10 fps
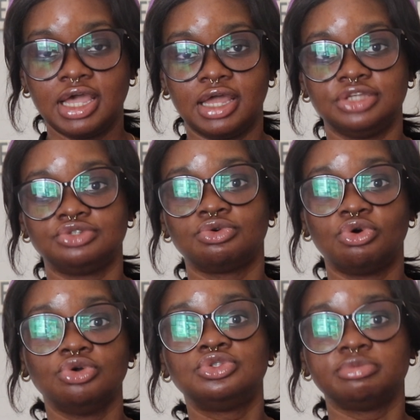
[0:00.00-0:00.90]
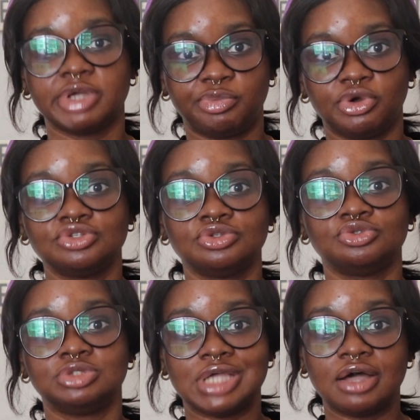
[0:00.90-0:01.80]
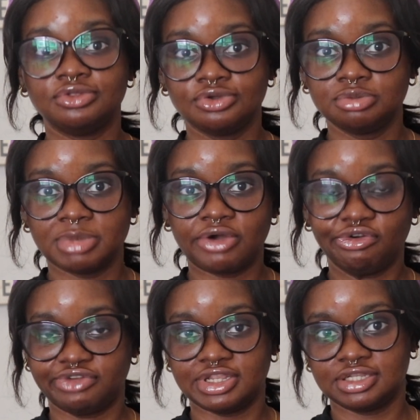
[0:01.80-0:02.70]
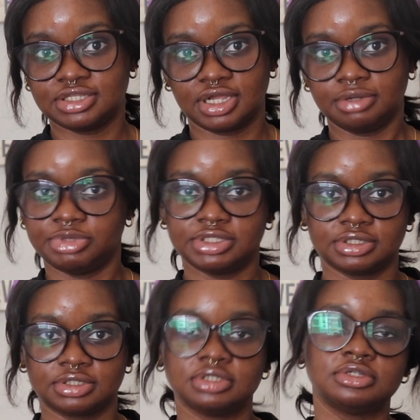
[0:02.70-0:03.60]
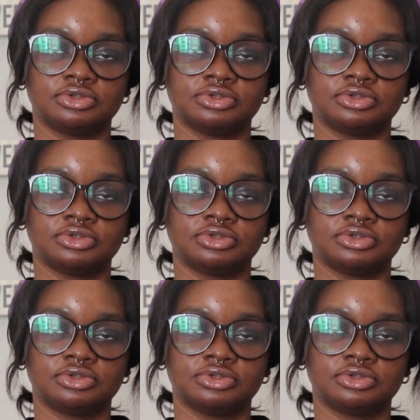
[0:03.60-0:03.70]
and I should go to my portal to download my offer letter, basically.